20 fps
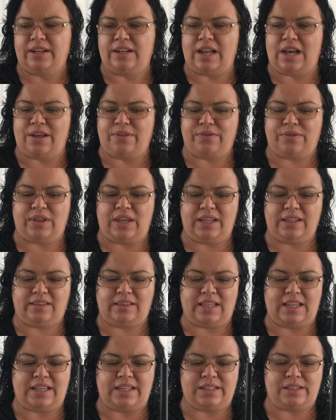Now I think
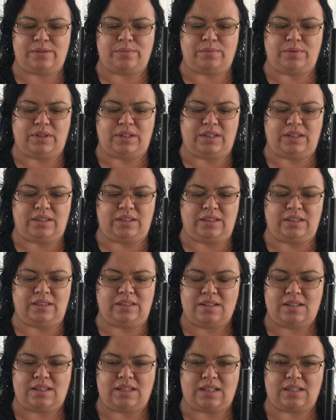these were
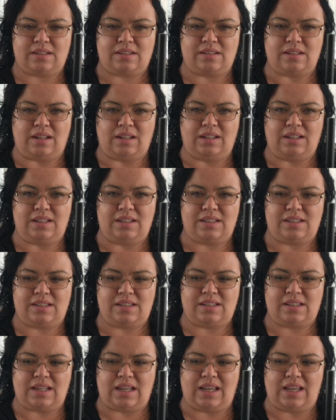
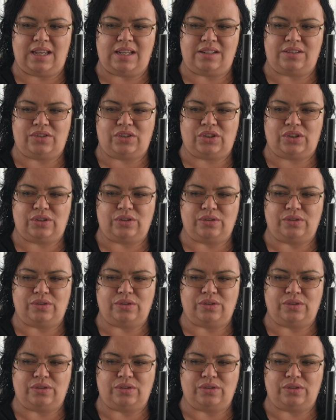$6 each,